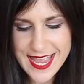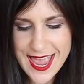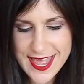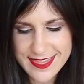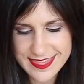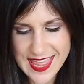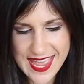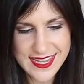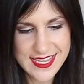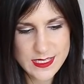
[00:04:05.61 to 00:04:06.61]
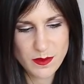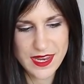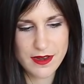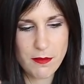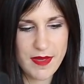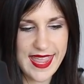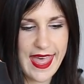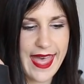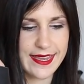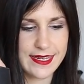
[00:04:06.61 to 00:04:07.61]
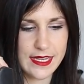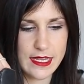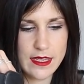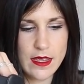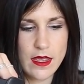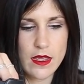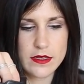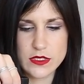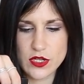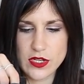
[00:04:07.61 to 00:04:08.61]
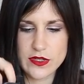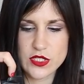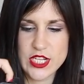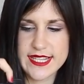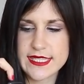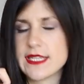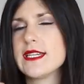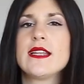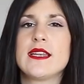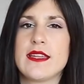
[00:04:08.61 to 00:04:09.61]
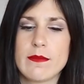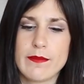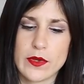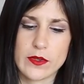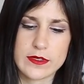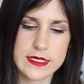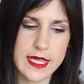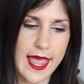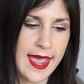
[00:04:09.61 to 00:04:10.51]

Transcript: and that has been my Acne Studios Jensen leather boots.